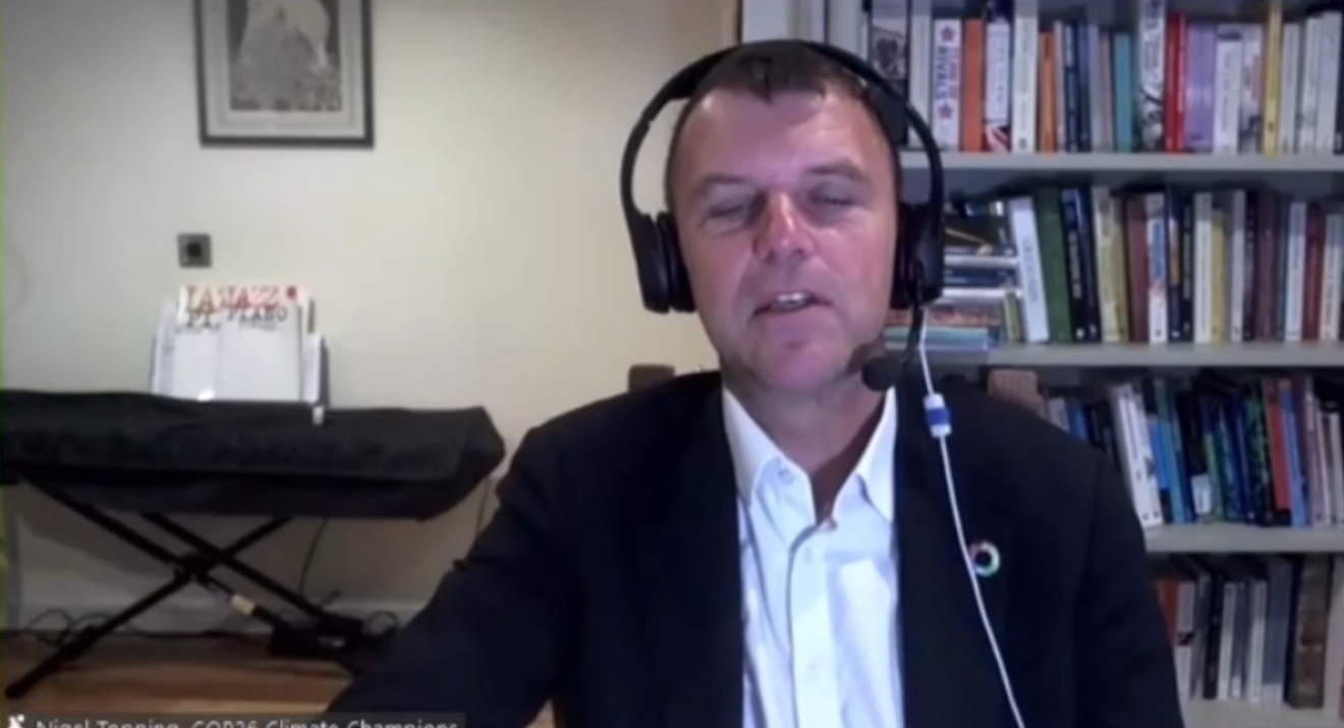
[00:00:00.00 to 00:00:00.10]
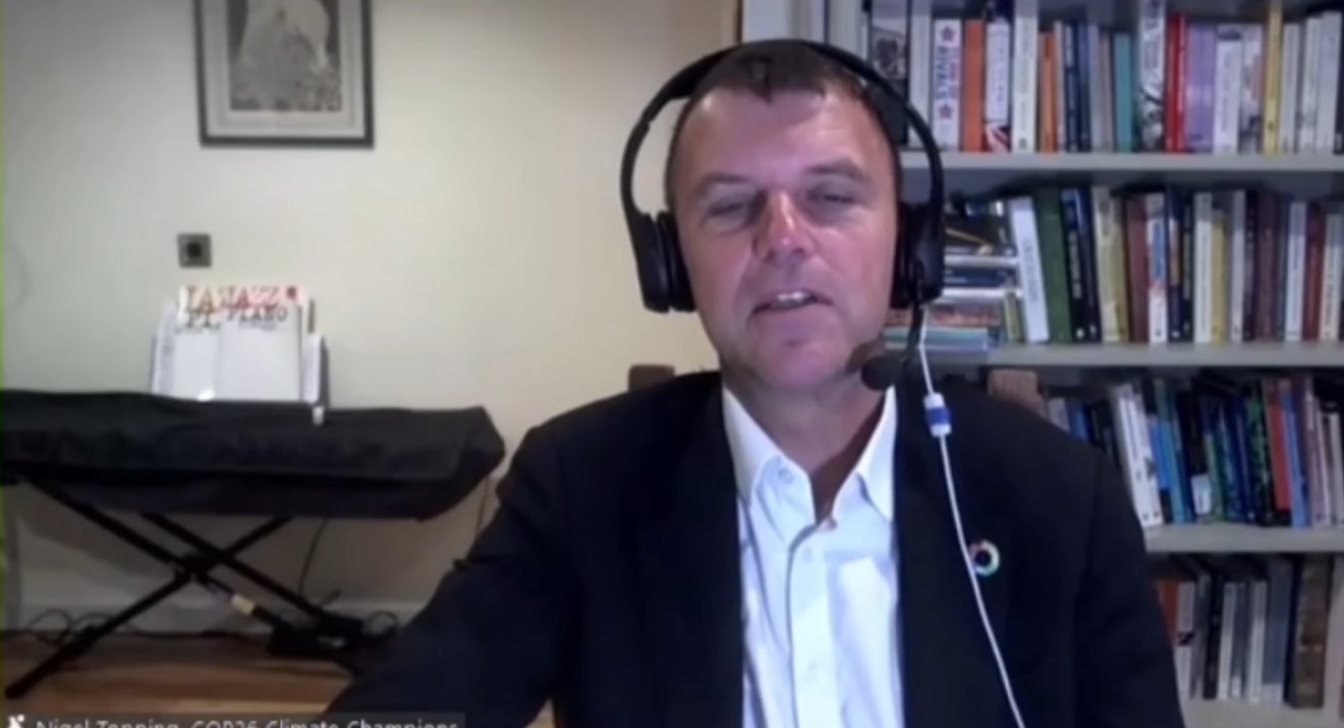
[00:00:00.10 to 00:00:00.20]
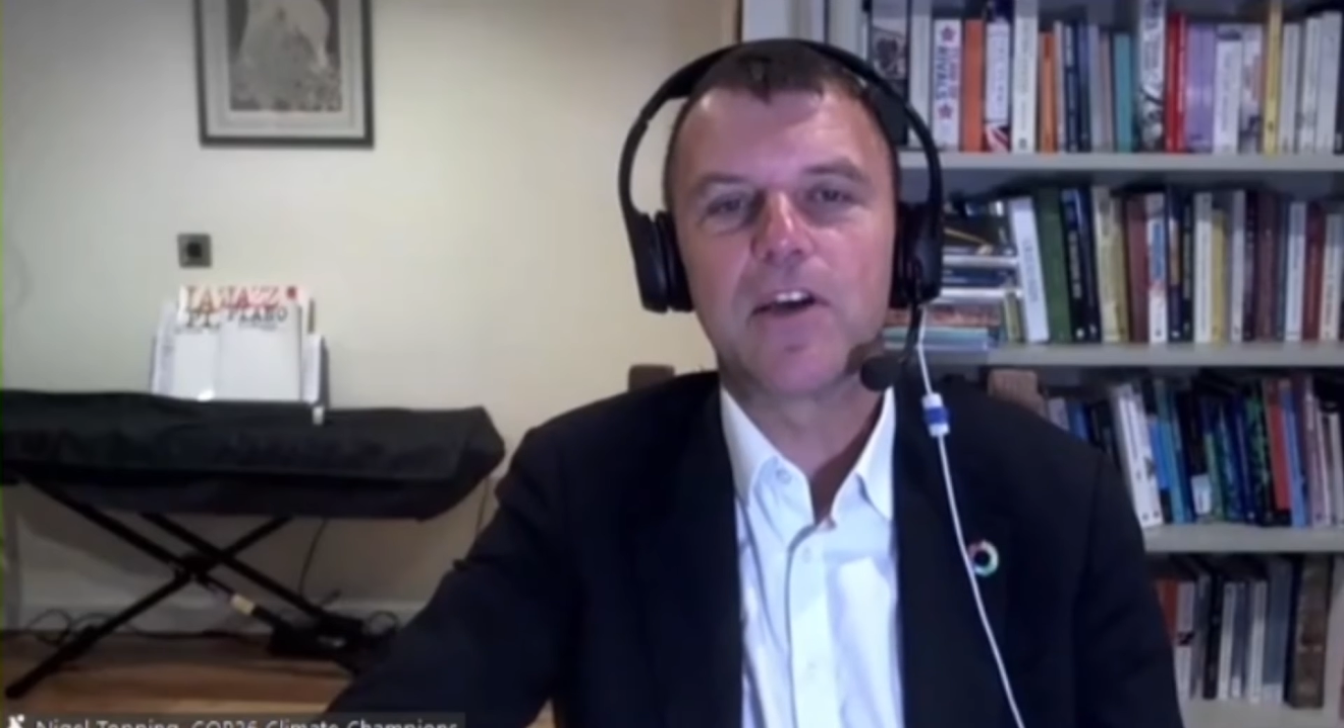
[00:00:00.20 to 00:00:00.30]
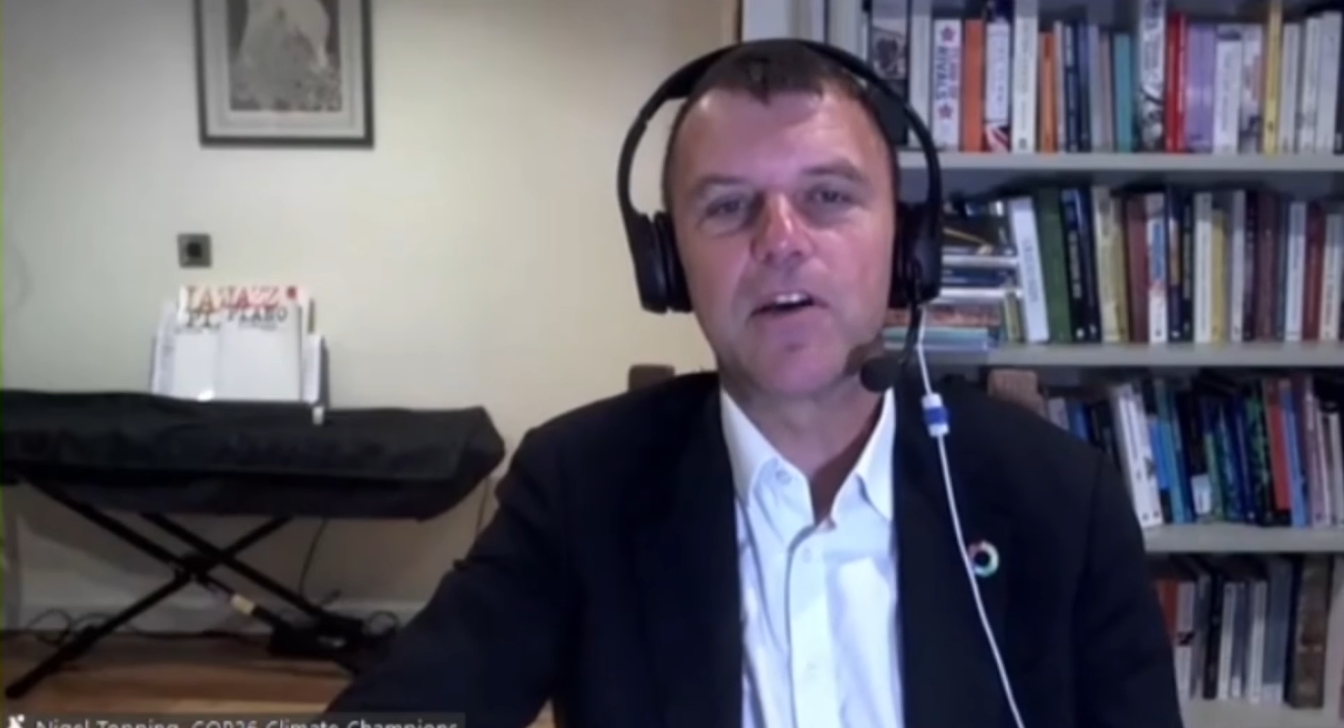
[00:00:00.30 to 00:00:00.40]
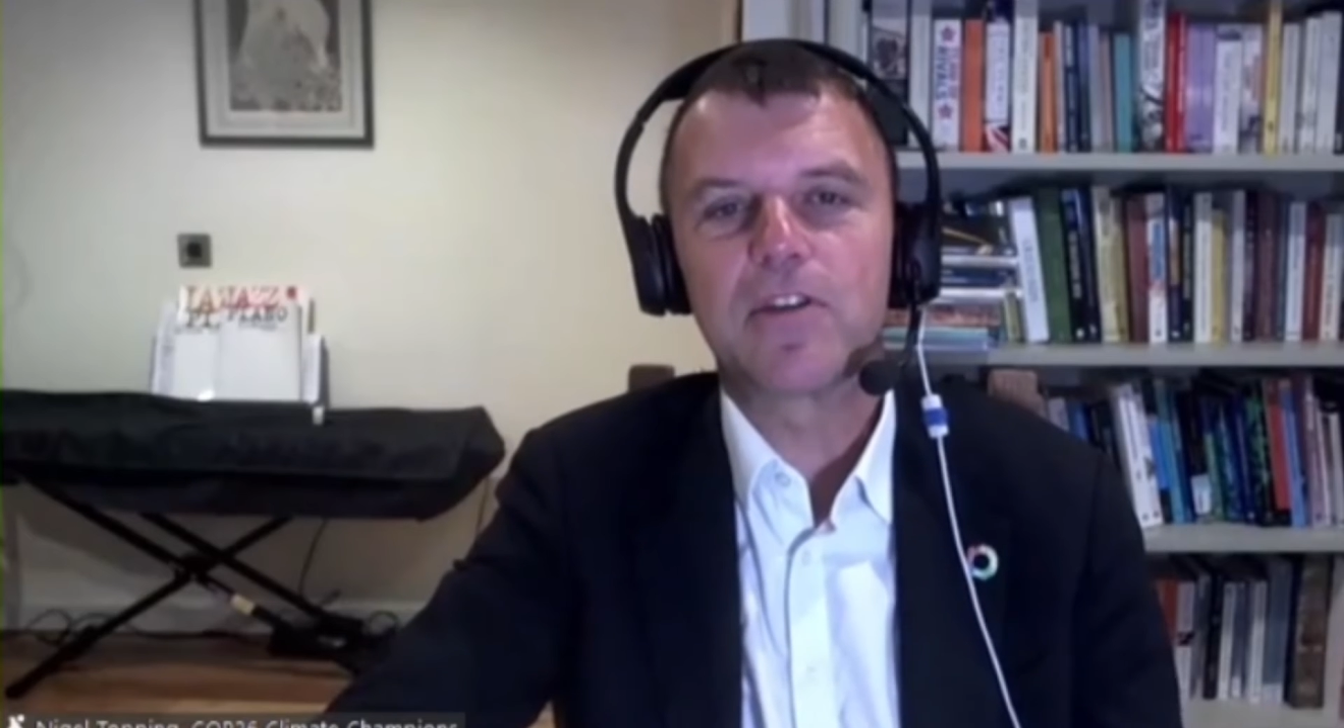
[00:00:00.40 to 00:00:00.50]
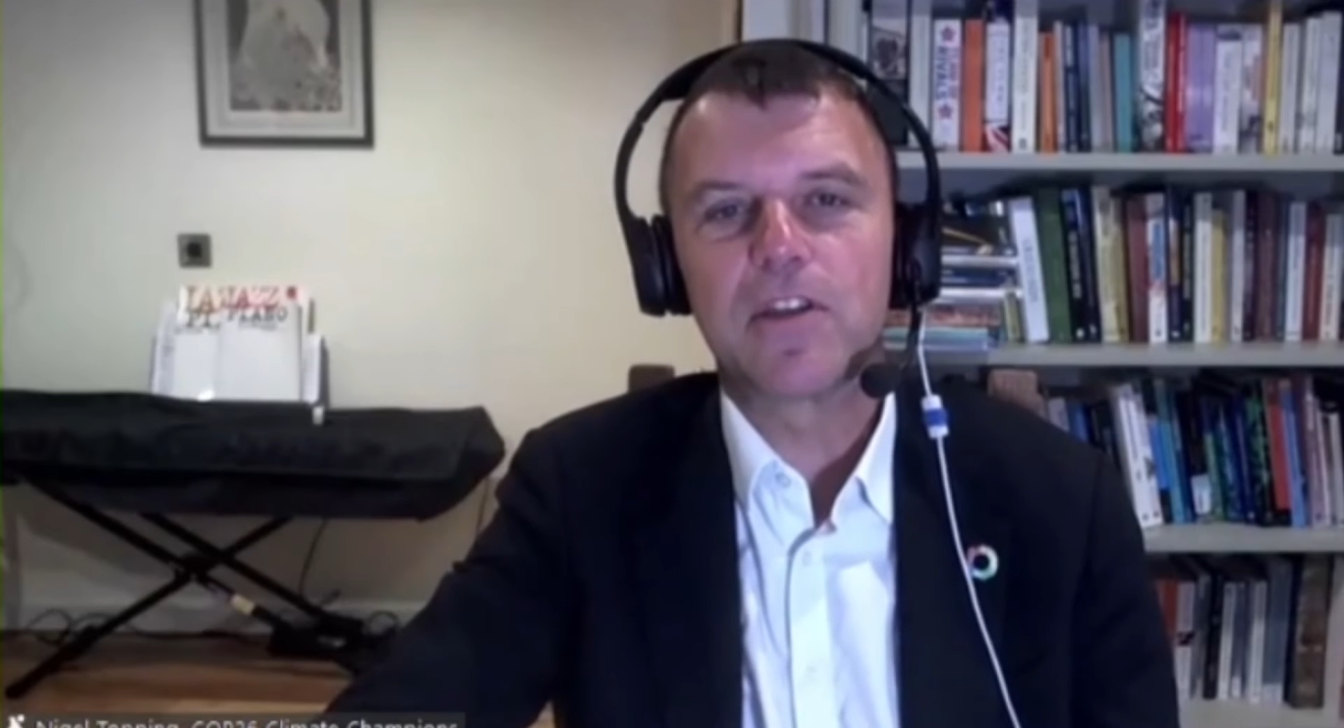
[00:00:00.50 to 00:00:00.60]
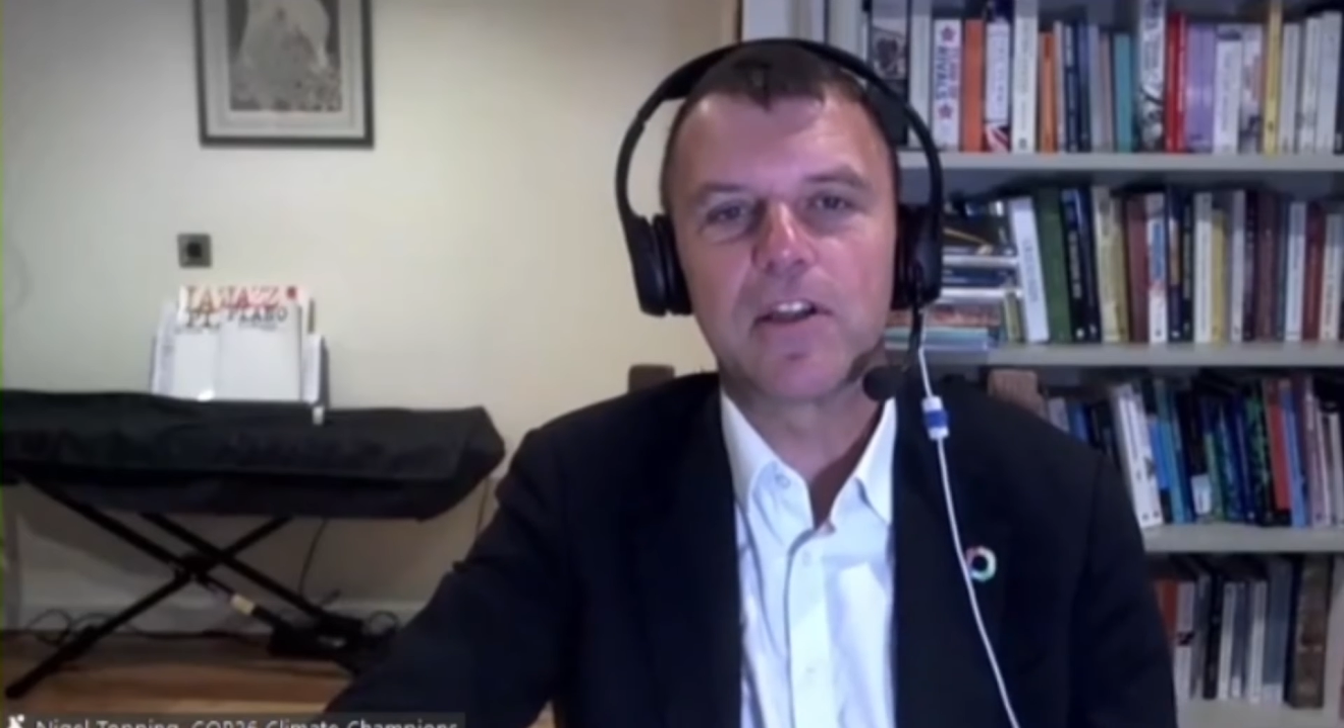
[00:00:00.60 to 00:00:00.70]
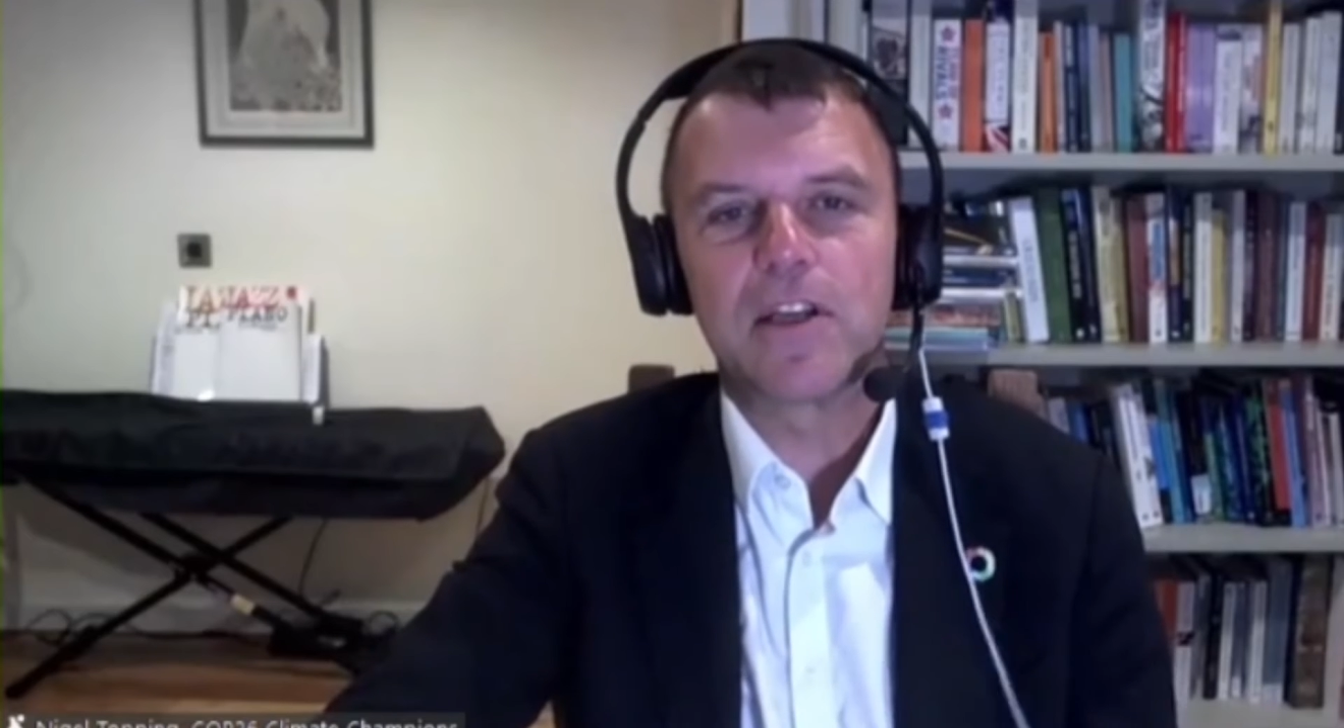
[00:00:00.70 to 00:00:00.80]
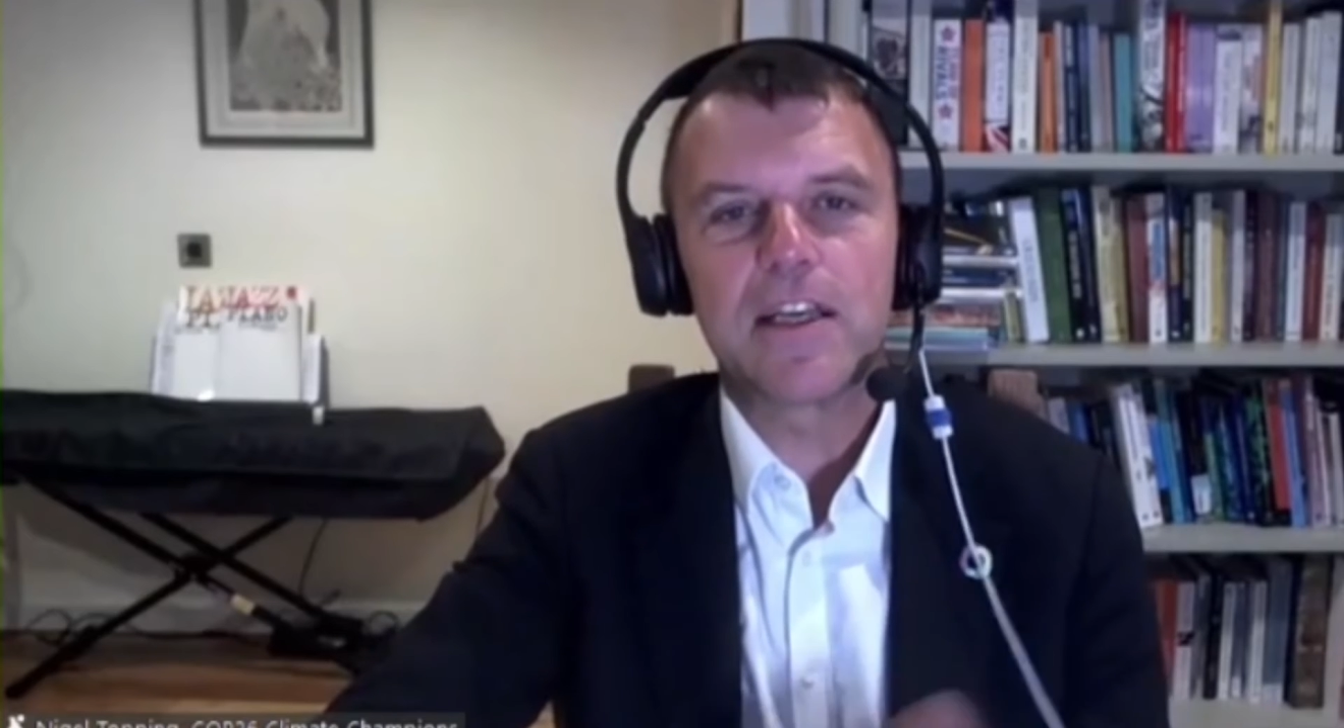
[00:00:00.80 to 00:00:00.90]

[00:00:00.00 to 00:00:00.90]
social and